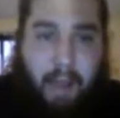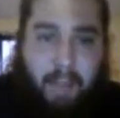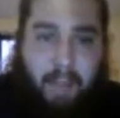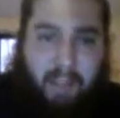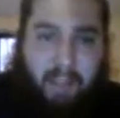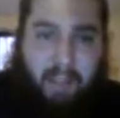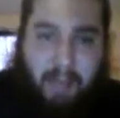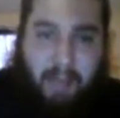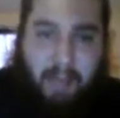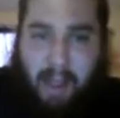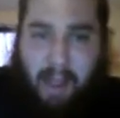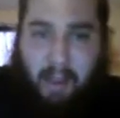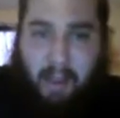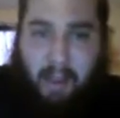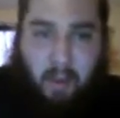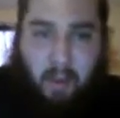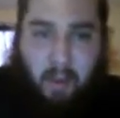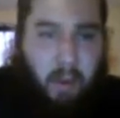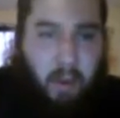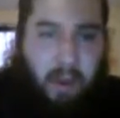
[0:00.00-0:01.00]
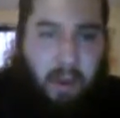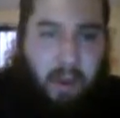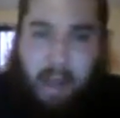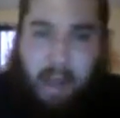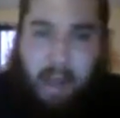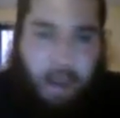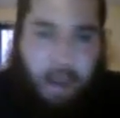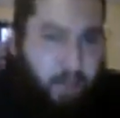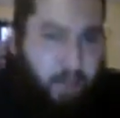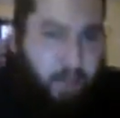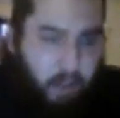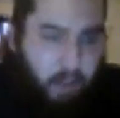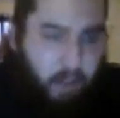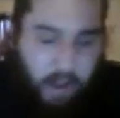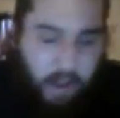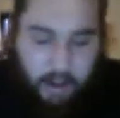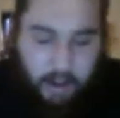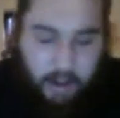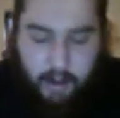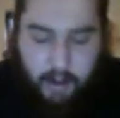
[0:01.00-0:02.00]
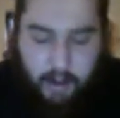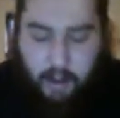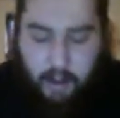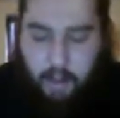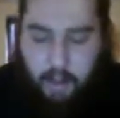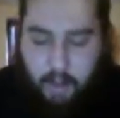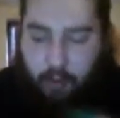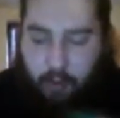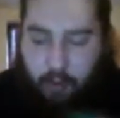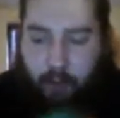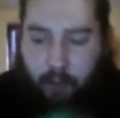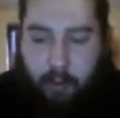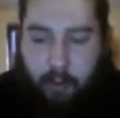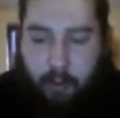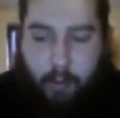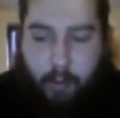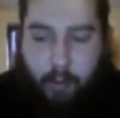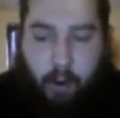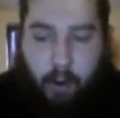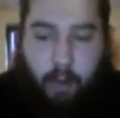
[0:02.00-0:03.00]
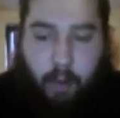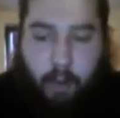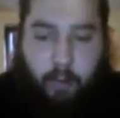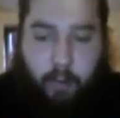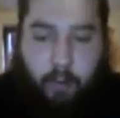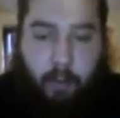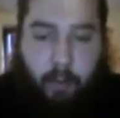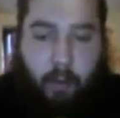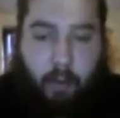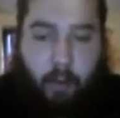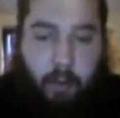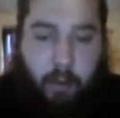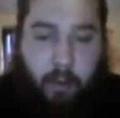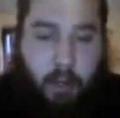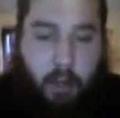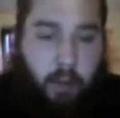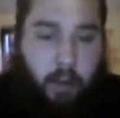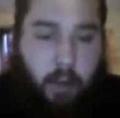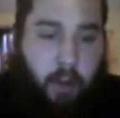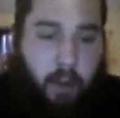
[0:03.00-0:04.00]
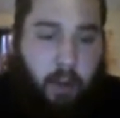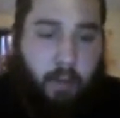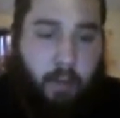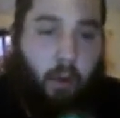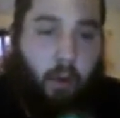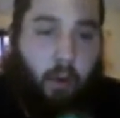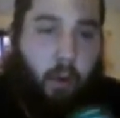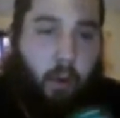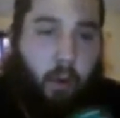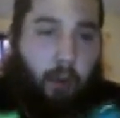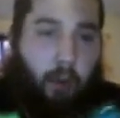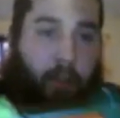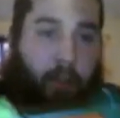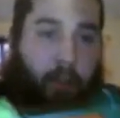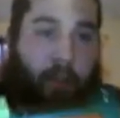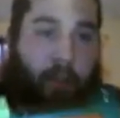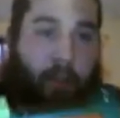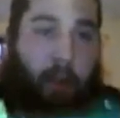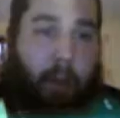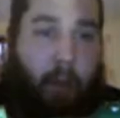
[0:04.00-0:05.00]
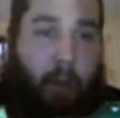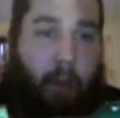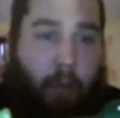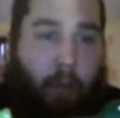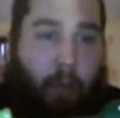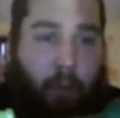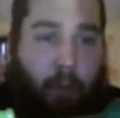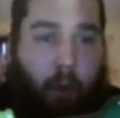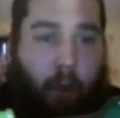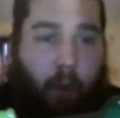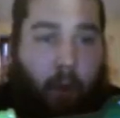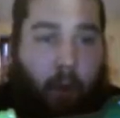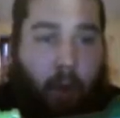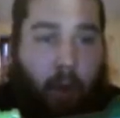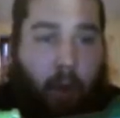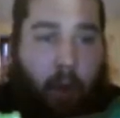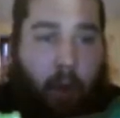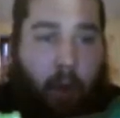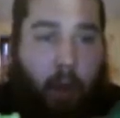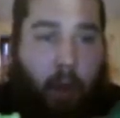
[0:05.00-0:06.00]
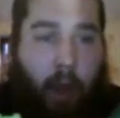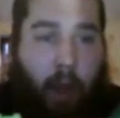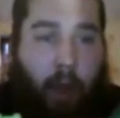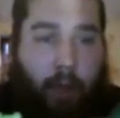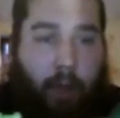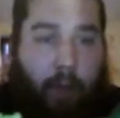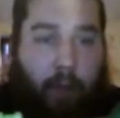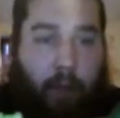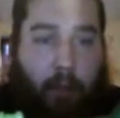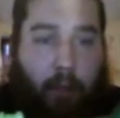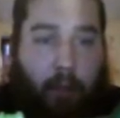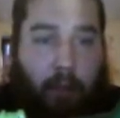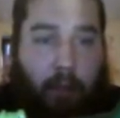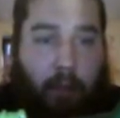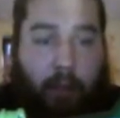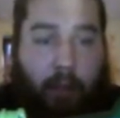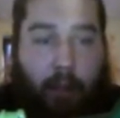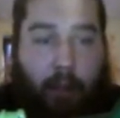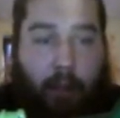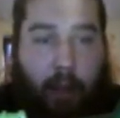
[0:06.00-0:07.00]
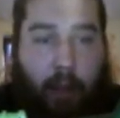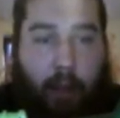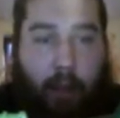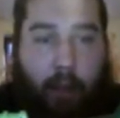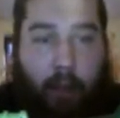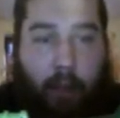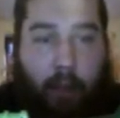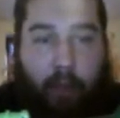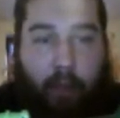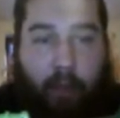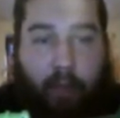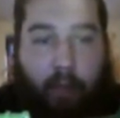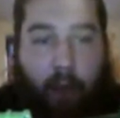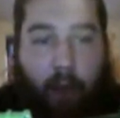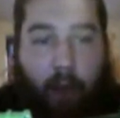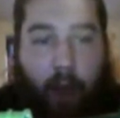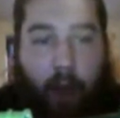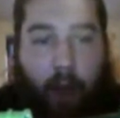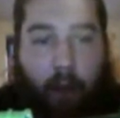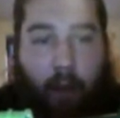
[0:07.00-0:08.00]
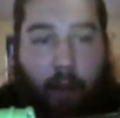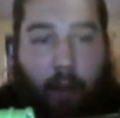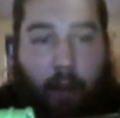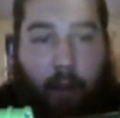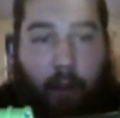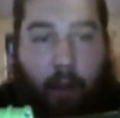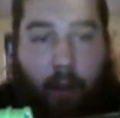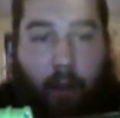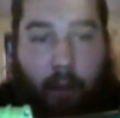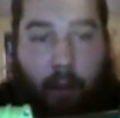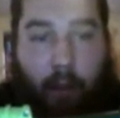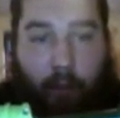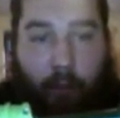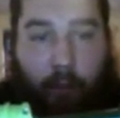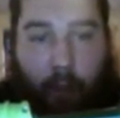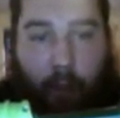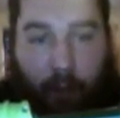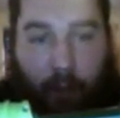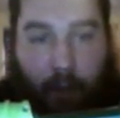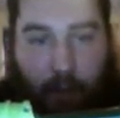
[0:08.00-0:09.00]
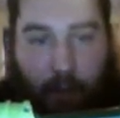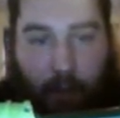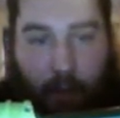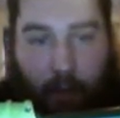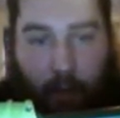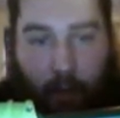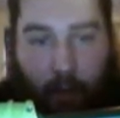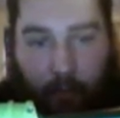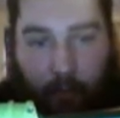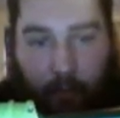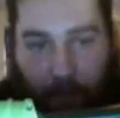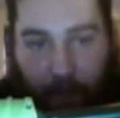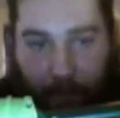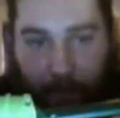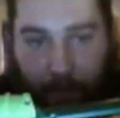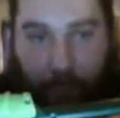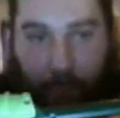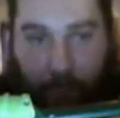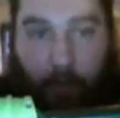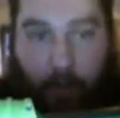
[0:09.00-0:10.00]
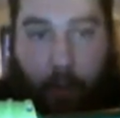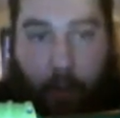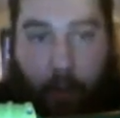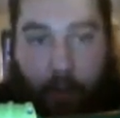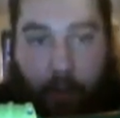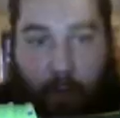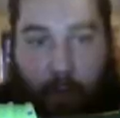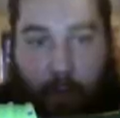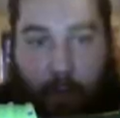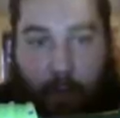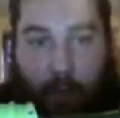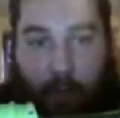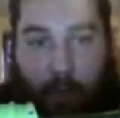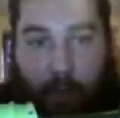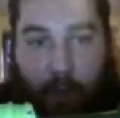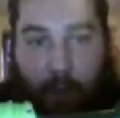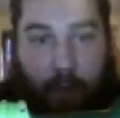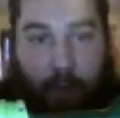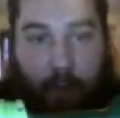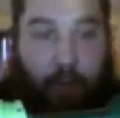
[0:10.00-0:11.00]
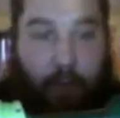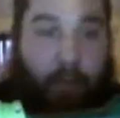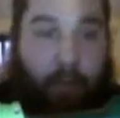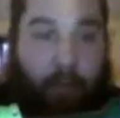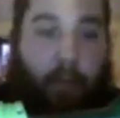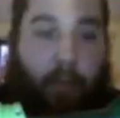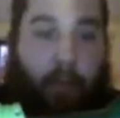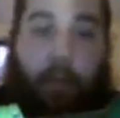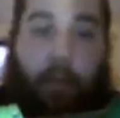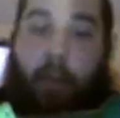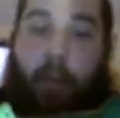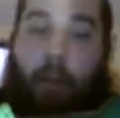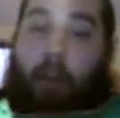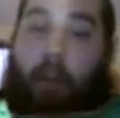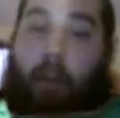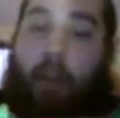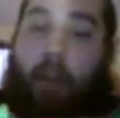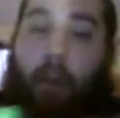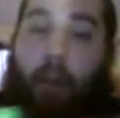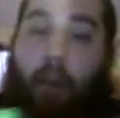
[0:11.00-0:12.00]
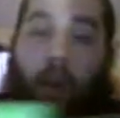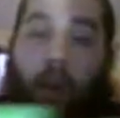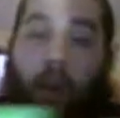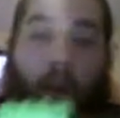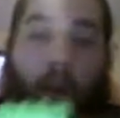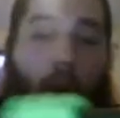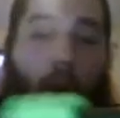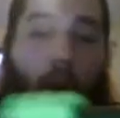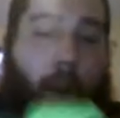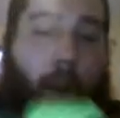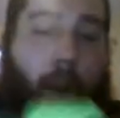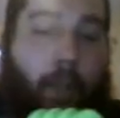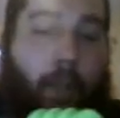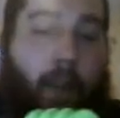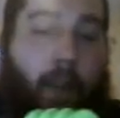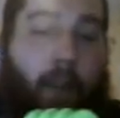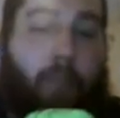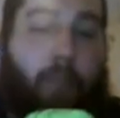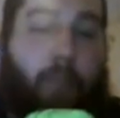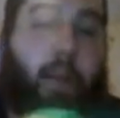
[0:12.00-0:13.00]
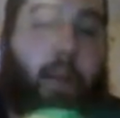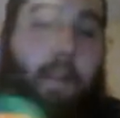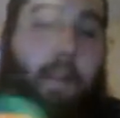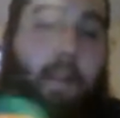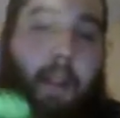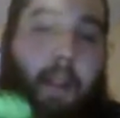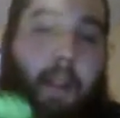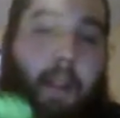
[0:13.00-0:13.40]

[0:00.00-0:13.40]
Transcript: is angled weird, and I never liked it. This one's more comfortable for me. Trigger pull turns the barrel. Pull half turn so it lined up to fire. Release finishes that, excuse me. 5 barrels, it has the